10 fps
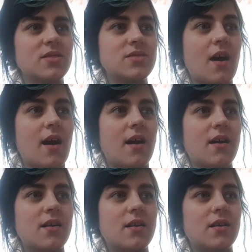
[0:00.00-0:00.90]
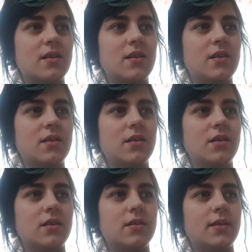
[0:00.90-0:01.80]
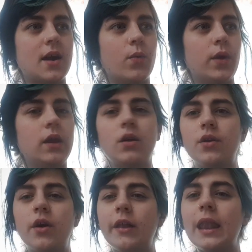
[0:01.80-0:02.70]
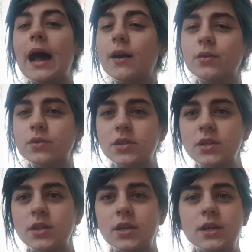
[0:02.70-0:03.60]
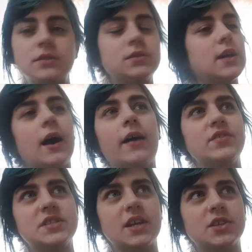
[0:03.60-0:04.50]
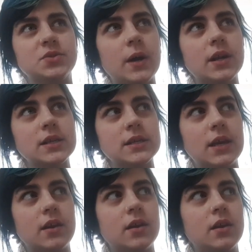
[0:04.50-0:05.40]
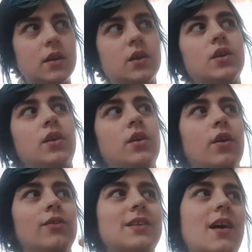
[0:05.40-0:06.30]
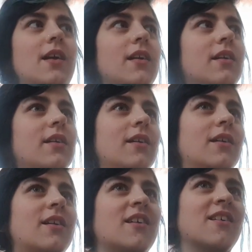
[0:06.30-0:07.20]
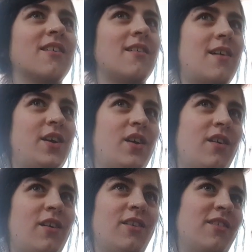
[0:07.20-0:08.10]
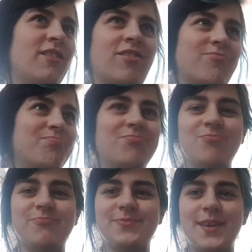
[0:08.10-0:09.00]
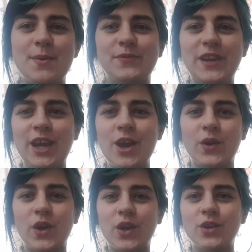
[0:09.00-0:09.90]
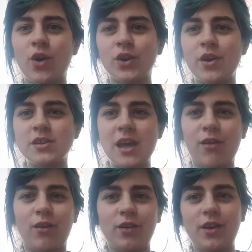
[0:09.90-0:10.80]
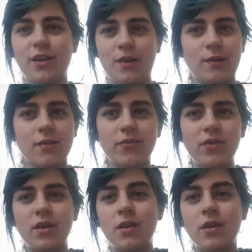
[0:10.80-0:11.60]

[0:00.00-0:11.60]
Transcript: that we are not allowed to have a sexuality. You know, like, a video, God knows how long ago, of